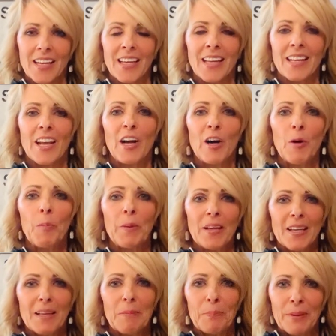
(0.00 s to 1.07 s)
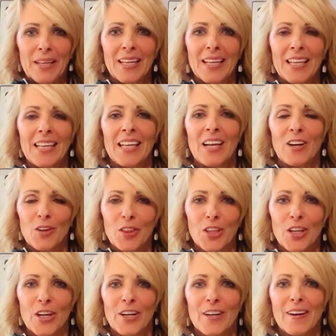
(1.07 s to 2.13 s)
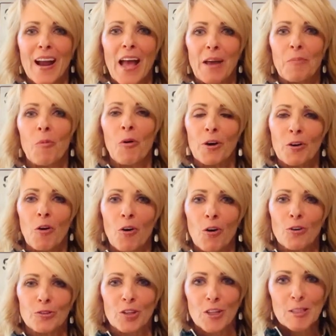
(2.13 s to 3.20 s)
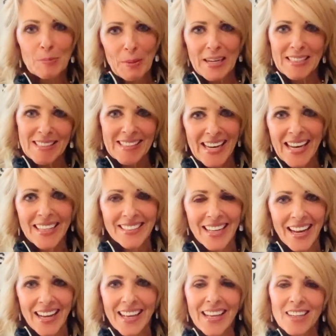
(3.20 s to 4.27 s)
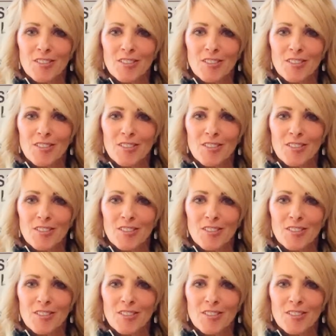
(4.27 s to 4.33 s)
and help it be healthier and more whole just by standing,